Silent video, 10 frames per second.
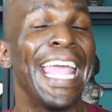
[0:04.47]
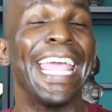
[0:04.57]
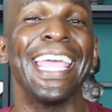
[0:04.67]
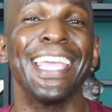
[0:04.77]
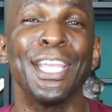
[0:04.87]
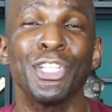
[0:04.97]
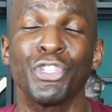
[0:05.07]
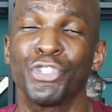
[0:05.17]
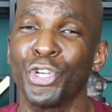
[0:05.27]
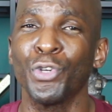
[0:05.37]
It
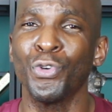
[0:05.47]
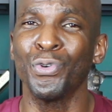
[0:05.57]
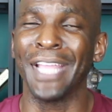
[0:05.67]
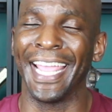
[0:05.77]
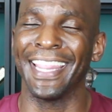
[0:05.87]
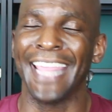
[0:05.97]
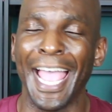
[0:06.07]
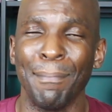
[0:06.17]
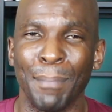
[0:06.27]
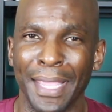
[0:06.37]
is June, and
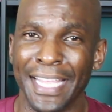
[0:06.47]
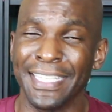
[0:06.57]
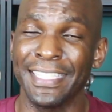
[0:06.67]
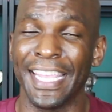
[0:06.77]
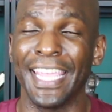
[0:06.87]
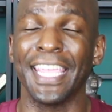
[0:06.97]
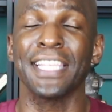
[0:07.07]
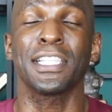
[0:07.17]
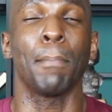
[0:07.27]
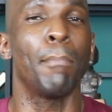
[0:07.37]
that means it
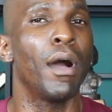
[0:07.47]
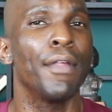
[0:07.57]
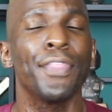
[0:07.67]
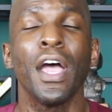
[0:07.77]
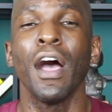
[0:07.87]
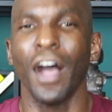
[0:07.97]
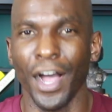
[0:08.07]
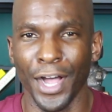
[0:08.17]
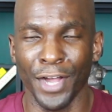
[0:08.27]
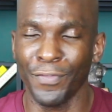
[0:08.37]
is the month
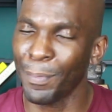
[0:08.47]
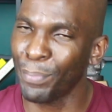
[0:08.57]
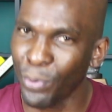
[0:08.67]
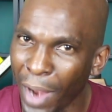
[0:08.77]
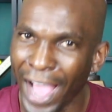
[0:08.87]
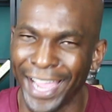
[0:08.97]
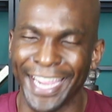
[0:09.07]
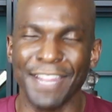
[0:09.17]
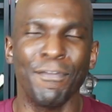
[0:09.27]
of Pride.